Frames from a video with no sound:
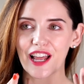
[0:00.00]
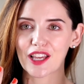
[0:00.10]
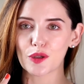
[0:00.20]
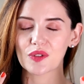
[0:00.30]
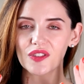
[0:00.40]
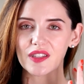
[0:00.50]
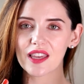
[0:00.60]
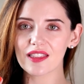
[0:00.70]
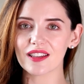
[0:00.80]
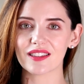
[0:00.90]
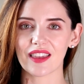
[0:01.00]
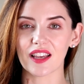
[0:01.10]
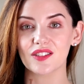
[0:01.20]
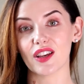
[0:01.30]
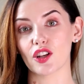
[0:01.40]
like, you see these
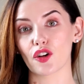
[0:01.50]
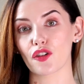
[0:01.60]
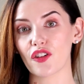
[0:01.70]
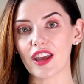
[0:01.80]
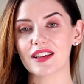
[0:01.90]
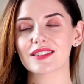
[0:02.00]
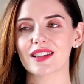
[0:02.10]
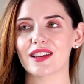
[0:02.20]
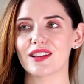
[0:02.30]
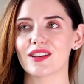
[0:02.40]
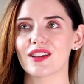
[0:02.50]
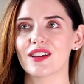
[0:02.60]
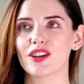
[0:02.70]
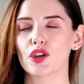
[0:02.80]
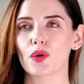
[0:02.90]
things in your face, in
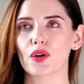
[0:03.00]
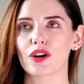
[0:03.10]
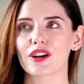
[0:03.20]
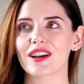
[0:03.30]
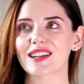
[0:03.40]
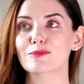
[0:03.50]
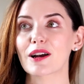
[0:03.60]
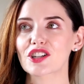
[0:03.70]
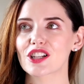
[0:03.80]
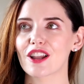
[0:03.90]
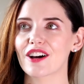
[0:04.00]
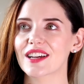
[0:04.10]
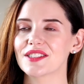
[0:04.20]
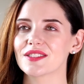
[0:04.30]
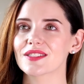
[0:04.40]
your expression
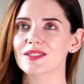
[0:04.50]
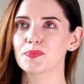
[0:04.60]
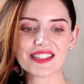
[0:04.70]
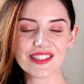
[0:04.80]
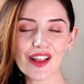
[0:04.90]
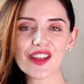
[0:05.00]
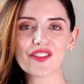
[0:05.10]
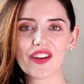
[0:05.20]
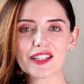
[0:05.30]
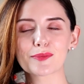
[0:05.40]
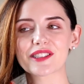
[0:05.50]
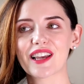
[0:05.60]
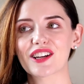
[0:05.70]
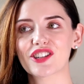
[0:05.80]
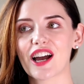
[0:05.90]
lines. It's not like face
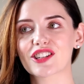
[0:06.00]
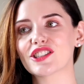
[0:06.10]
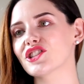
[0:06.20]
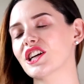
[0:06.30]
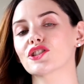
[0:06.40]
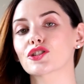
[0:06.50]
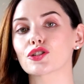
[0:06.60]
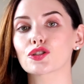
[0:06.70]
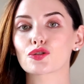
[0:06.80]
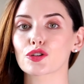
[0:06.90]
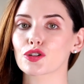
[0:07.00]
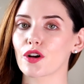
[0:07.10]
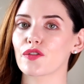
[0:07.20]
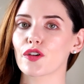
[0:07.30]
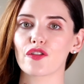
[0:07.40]
massage actually changes the structure
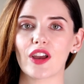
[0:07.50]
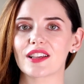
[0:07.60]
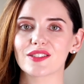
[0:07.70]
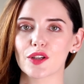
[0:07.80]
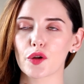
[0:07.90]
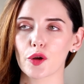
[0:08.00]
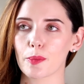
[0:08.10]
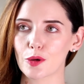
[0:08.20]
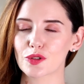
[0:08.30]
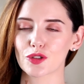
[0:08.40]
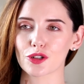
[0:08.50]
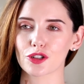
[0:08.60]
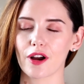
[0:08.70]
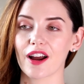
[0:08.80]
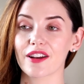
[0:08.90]
of your face, you know, your bone
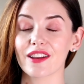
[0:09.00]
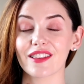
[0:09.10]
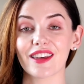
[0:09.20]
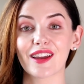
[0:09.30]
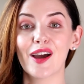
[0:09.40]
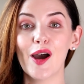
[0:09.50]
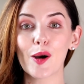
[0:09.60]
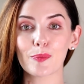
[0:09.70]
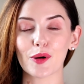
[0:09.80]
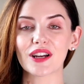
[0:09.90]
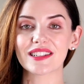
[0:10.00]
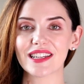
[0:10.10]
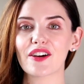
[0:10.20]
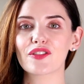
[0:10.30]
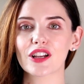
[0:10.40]
structure or anything, but it
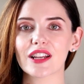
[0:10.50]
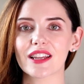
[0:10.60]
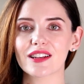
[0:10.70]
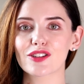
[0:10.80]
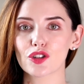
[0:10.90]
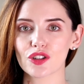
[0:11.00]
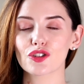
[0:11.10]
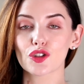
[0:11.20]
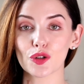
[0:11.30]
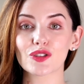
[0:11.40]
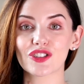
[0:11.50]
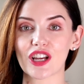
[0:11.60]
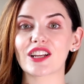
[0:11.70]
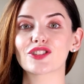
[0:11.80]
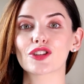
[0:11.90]
definitely does
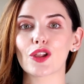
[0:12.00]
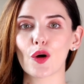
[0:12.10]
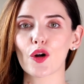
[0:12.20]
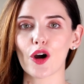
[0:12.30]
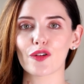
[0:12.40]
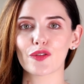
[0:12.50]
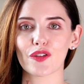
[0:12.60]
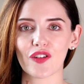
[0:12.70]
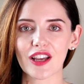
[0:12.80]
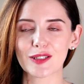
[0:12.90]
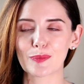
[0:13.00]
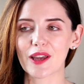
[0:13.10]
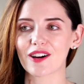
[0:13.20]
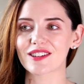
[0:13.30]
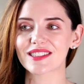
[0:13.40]
change the look of your face
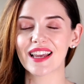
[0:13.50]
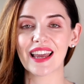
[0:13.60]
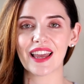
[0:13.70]
because